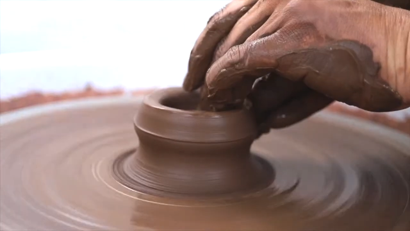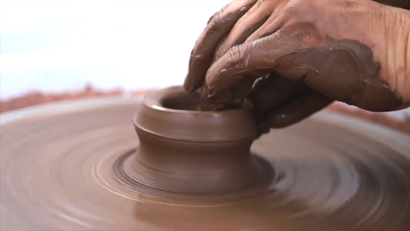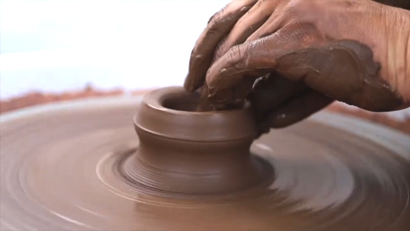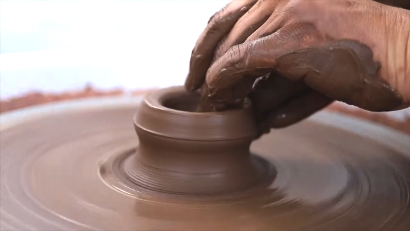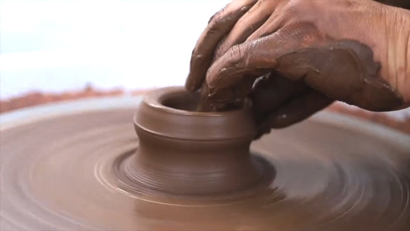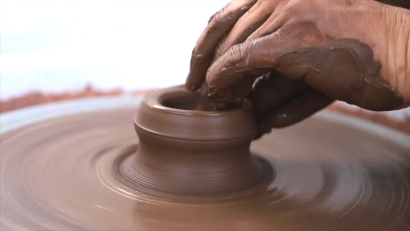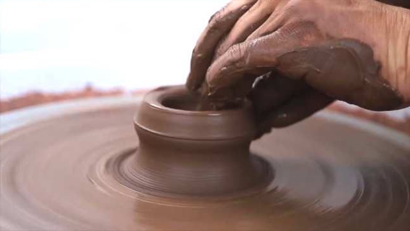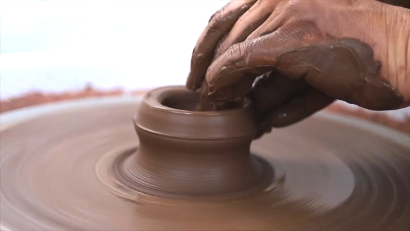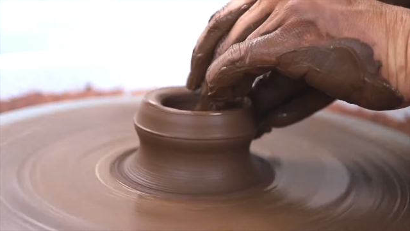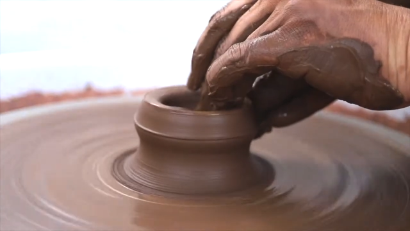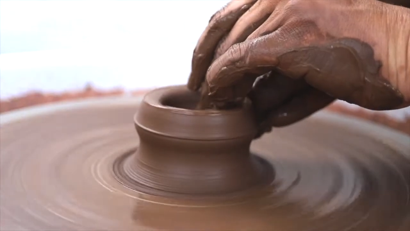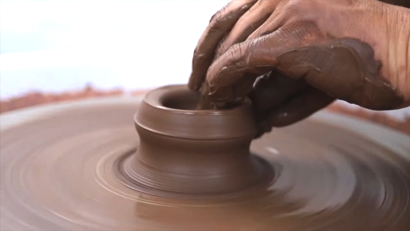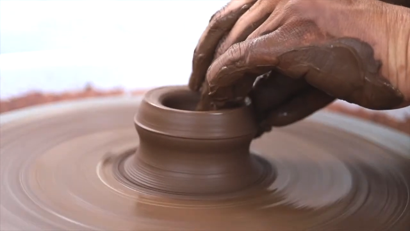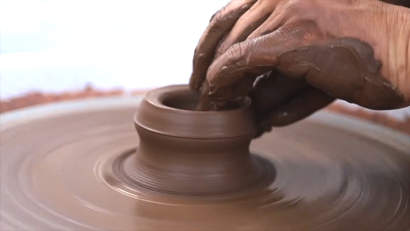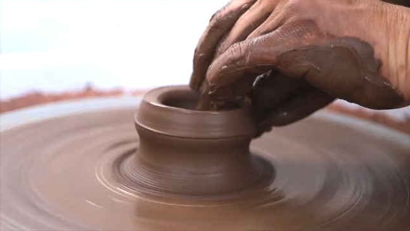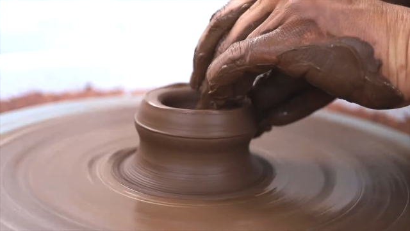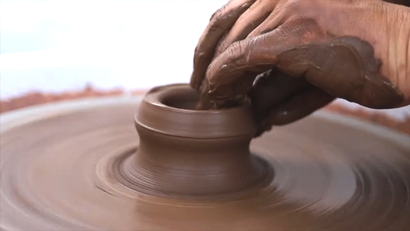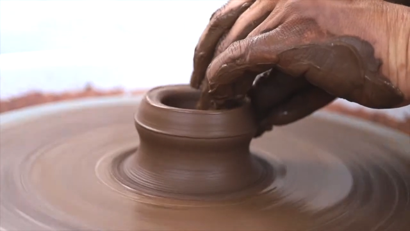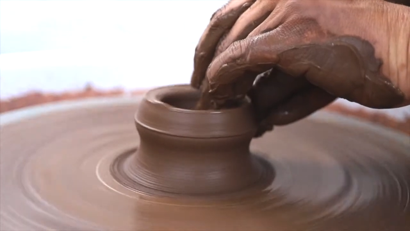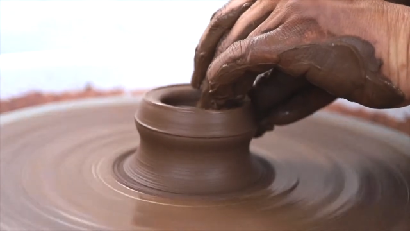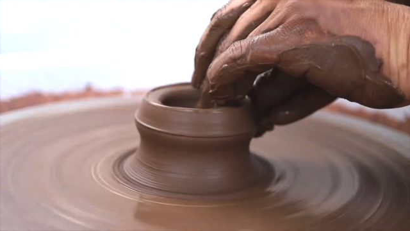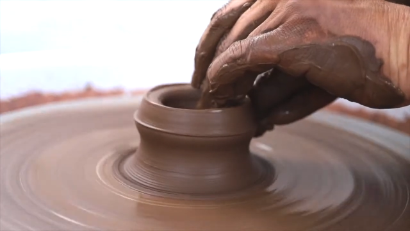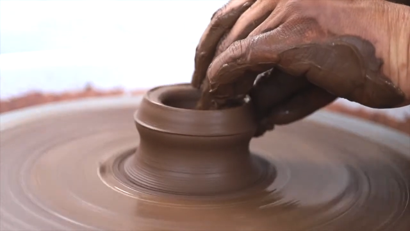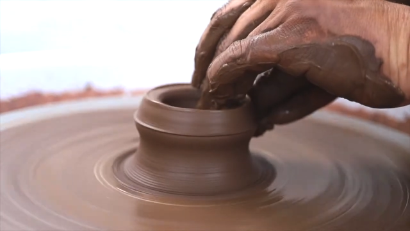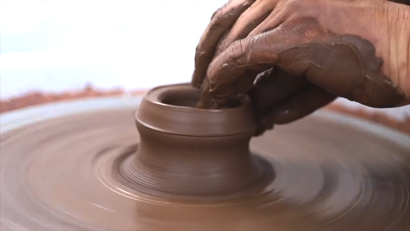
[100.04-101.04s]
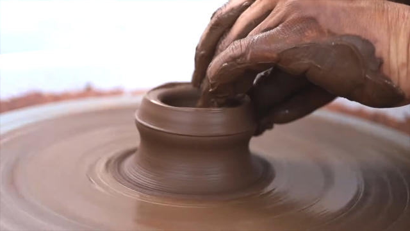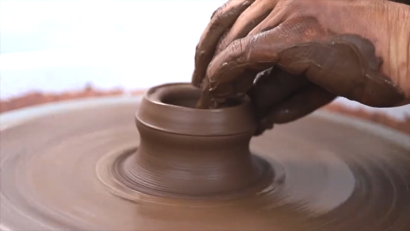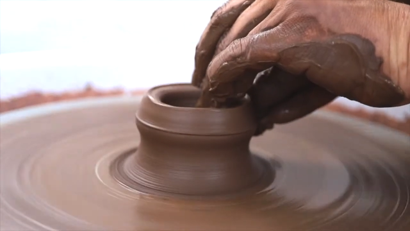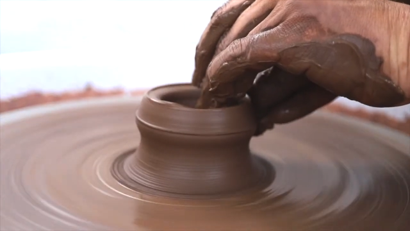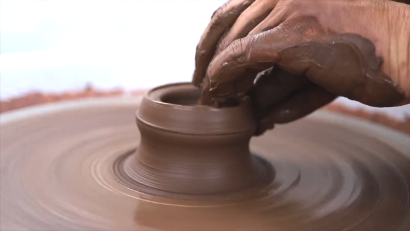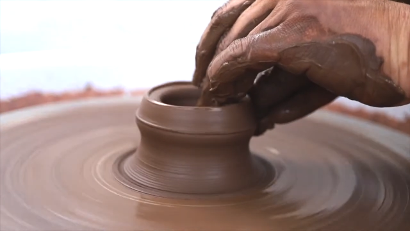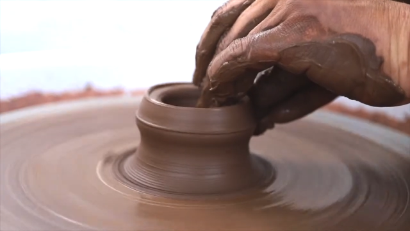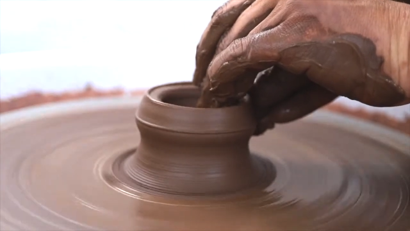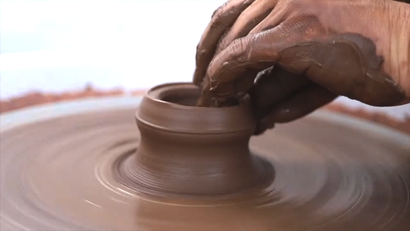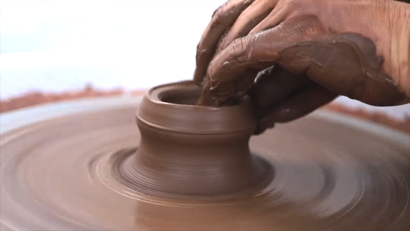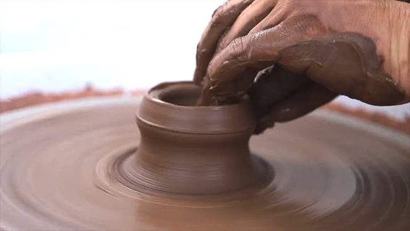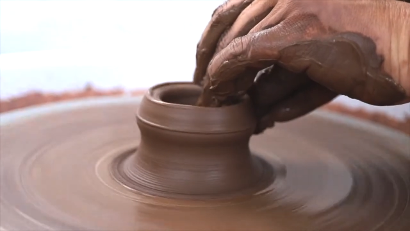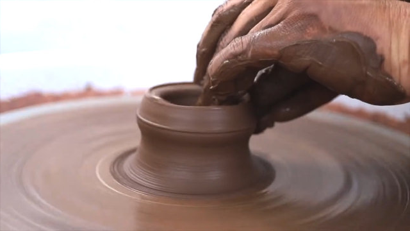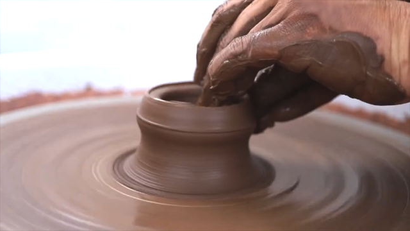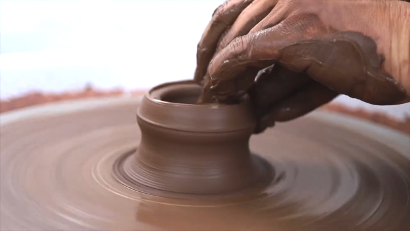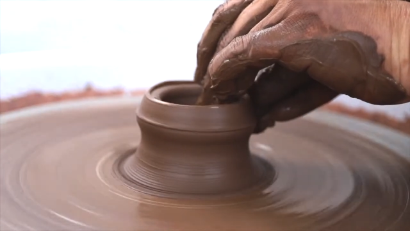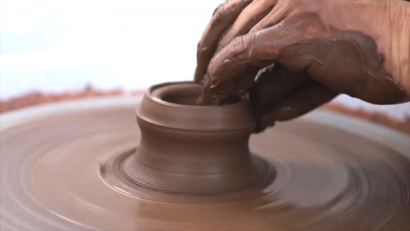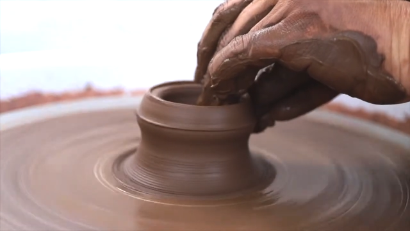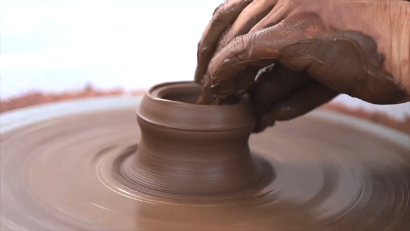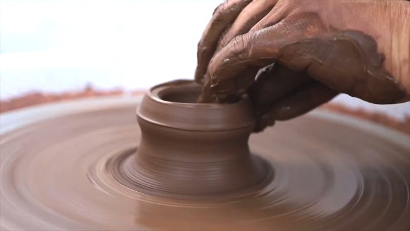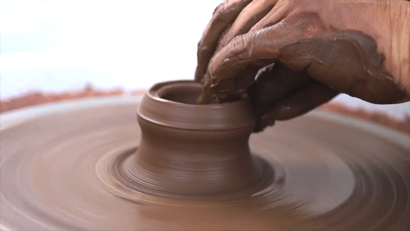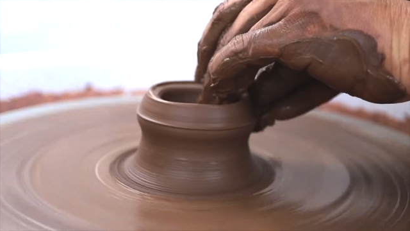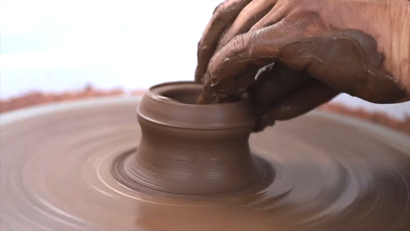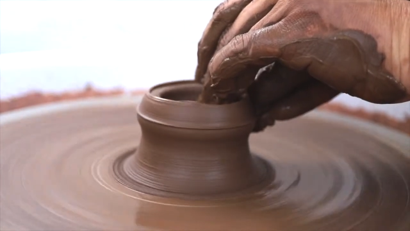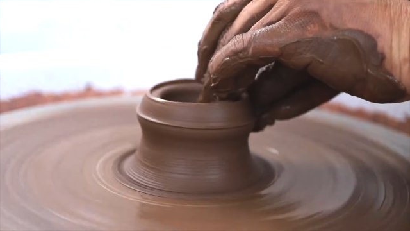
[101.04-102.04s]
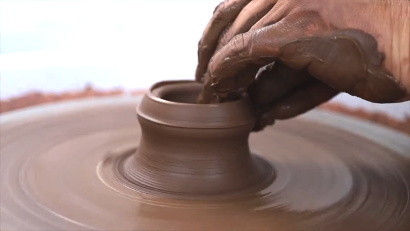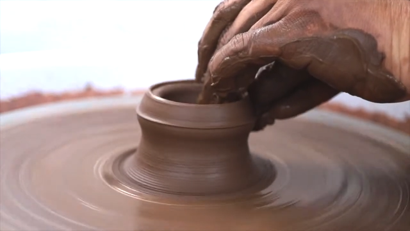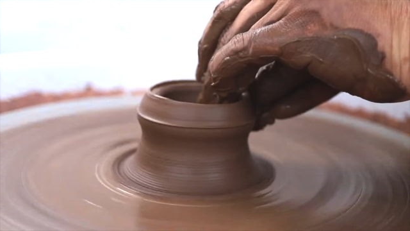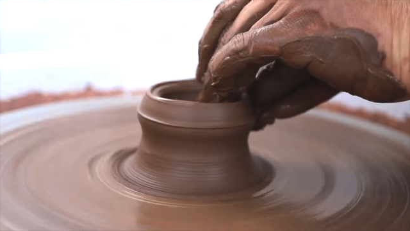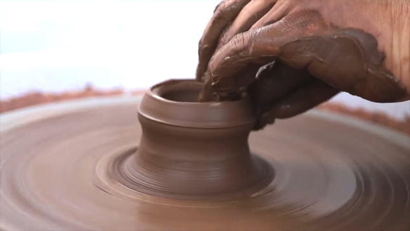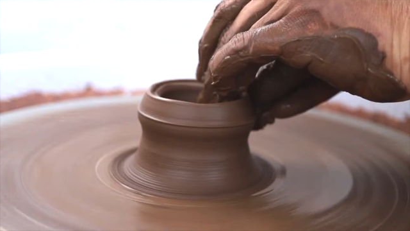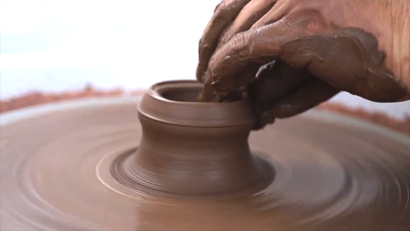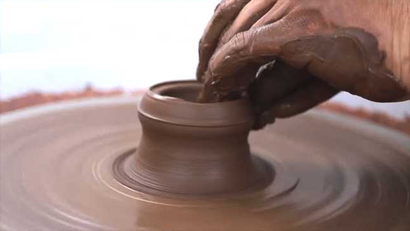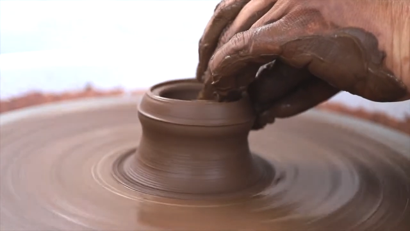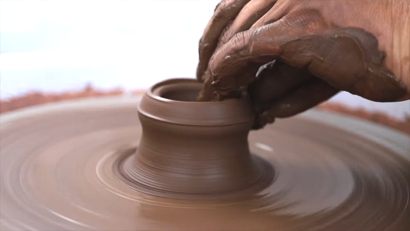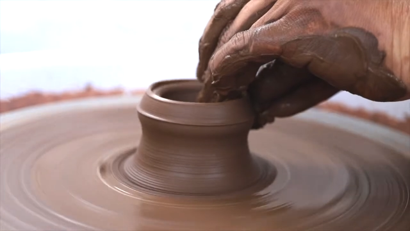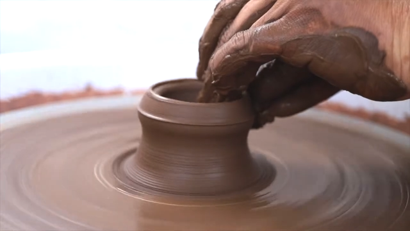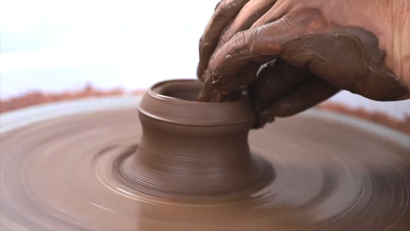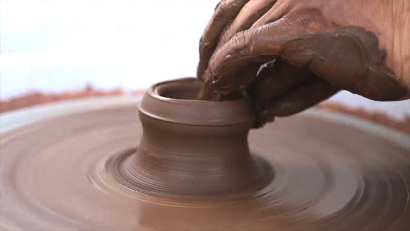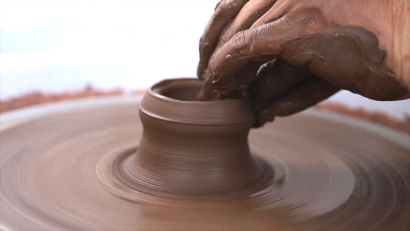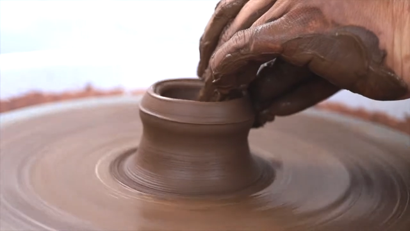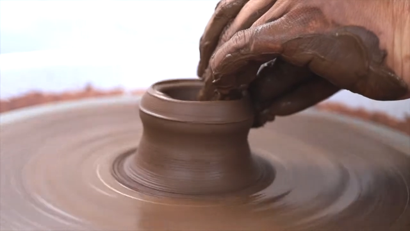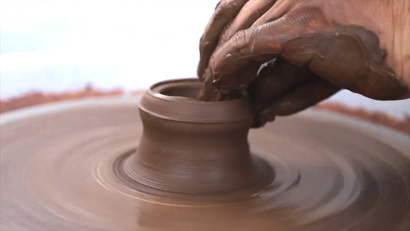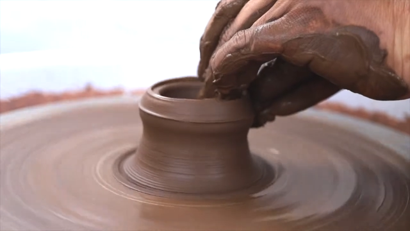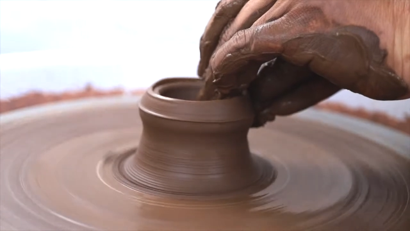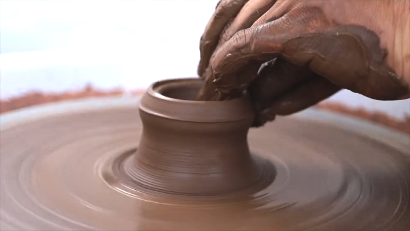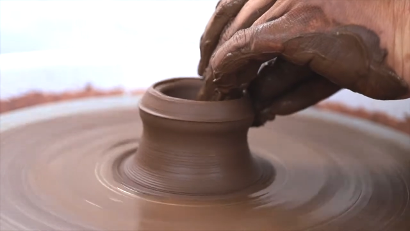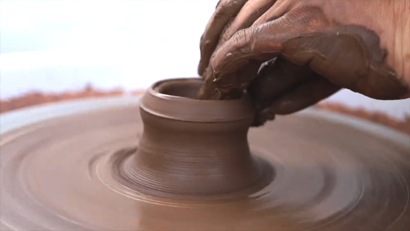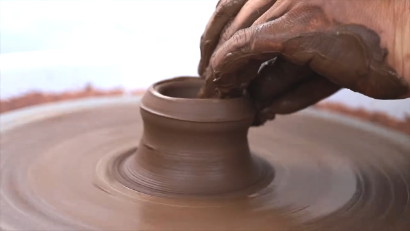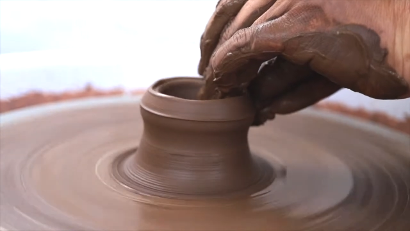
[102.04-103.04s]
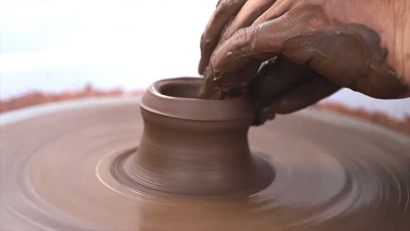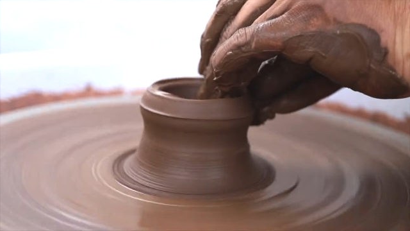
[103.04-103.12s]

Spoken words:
[unreadable: no face in view]